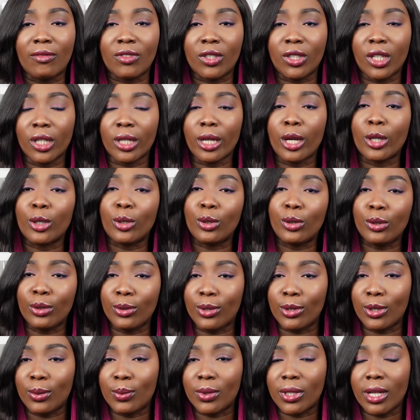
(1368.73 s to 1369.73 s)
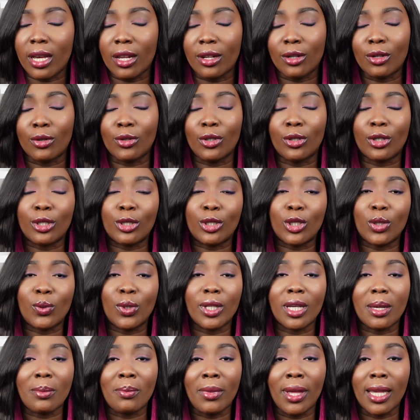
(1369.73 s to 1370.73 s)
I've checked out your YouTube channel, you're
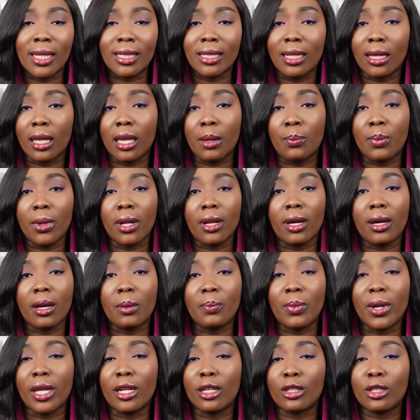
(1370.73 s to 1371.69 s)
doing amazing, keep it up.